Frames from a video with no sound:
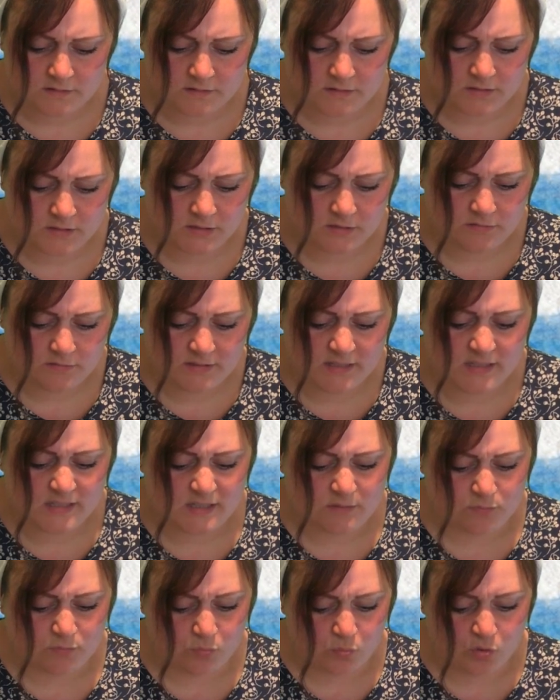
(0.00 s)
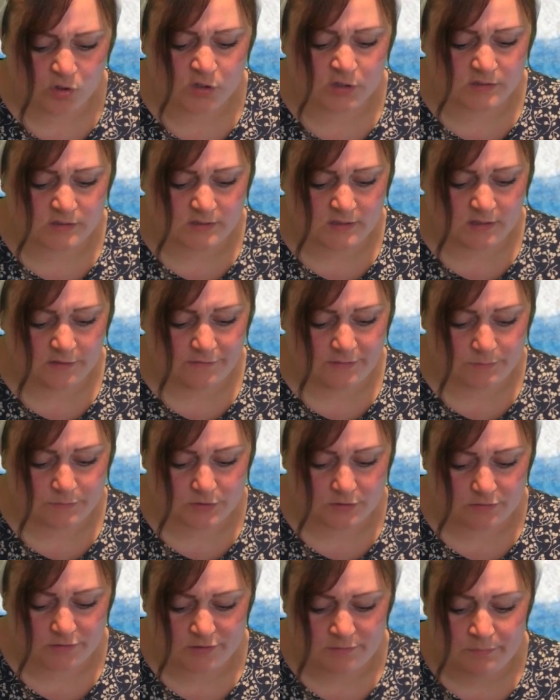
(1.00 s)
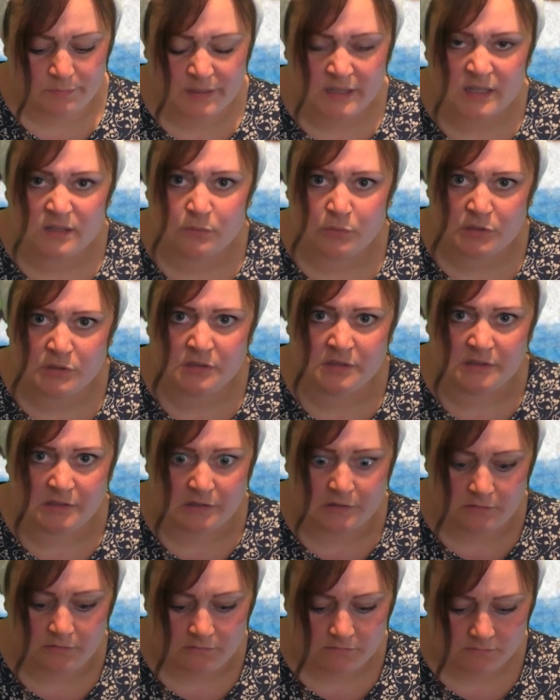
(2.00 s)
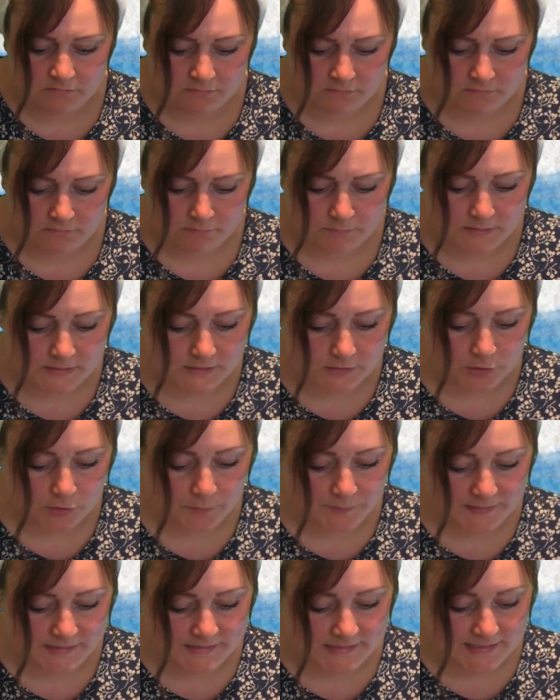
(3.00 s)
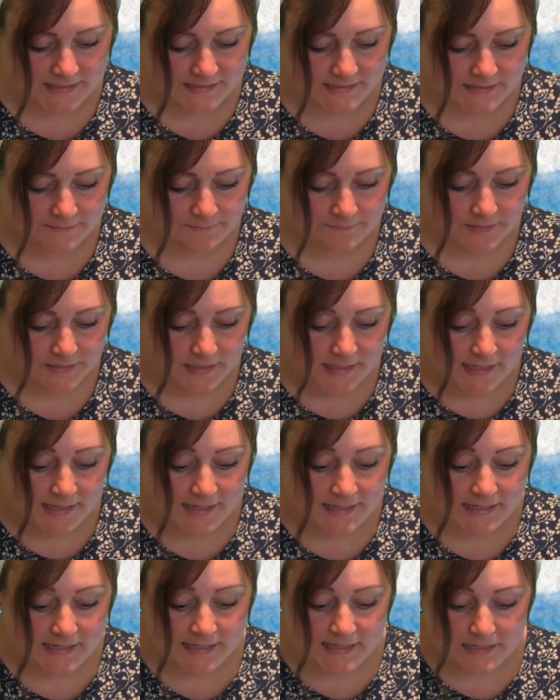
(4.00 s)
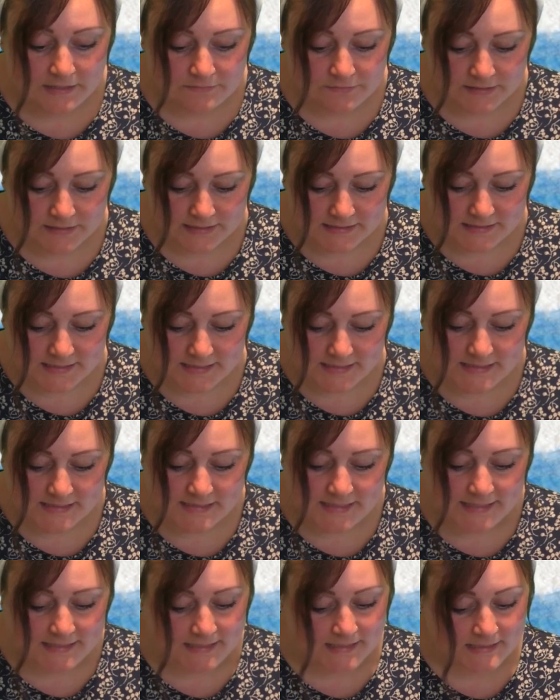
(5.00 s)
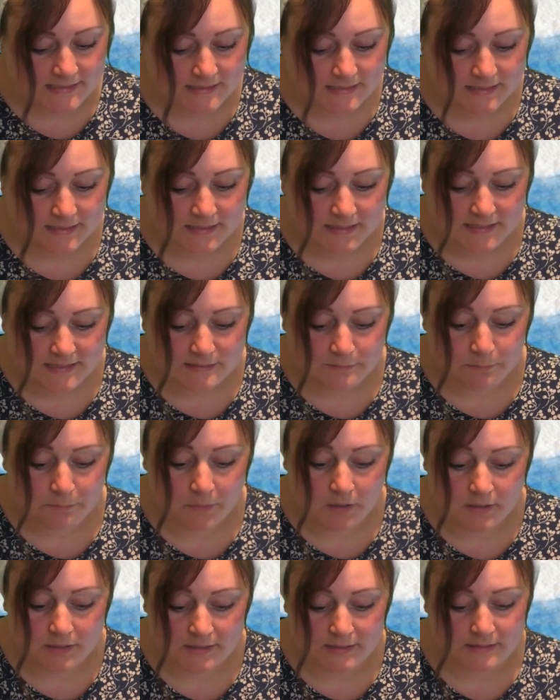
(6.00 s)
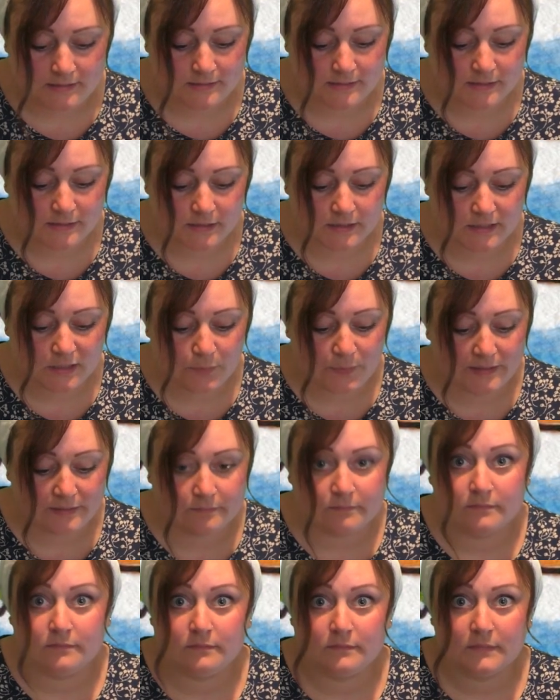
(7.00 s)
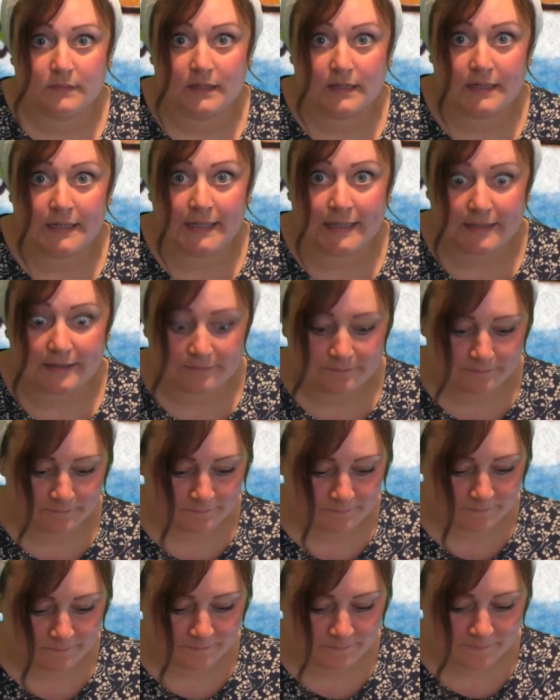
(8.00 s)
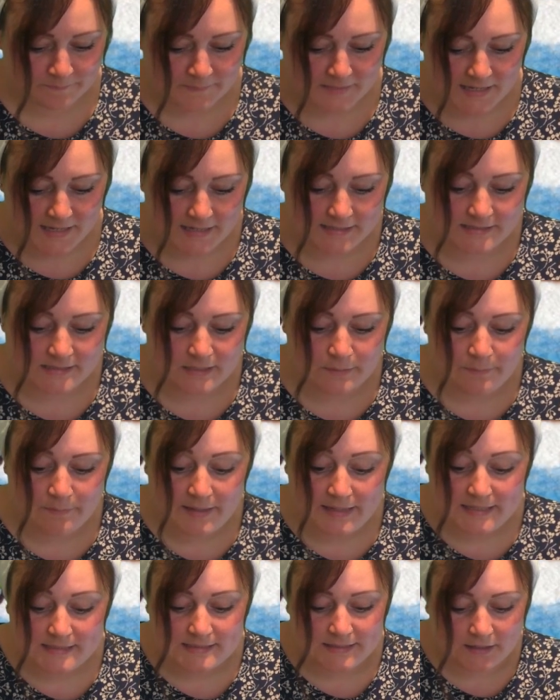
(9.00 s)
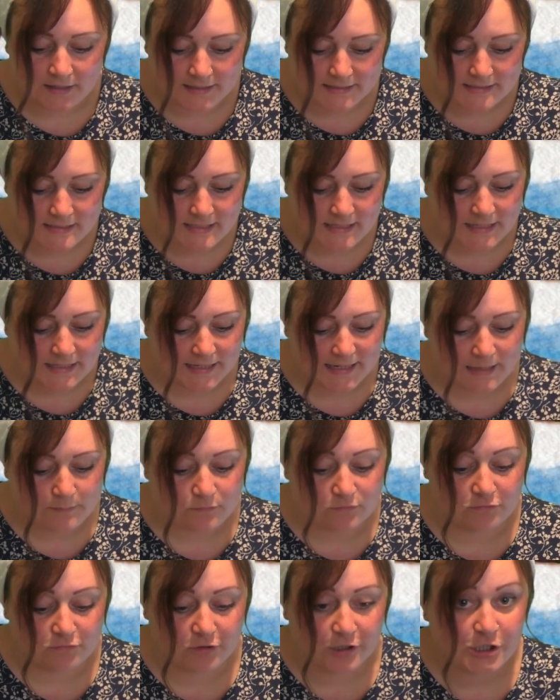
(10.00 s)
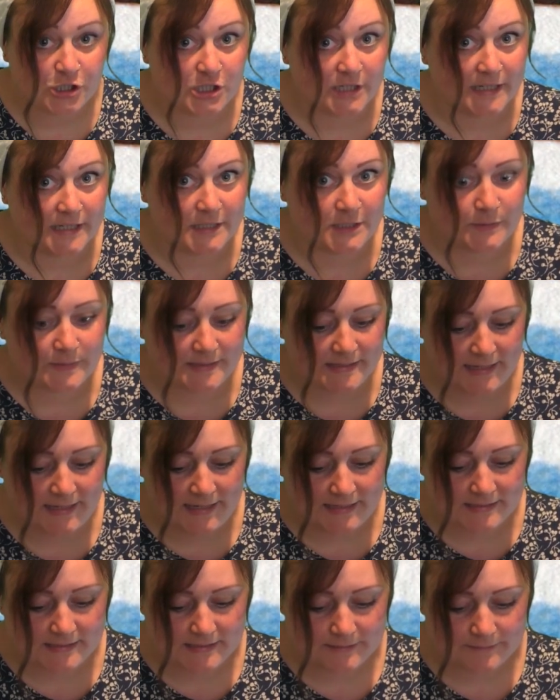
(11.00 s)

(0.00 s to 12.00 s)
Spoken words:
You really would love him to grow bigger, wouldn't you? Mr. Hoppy said. And even as he said it, his mind suddenly went click, and an amazing idea came rushing into his head.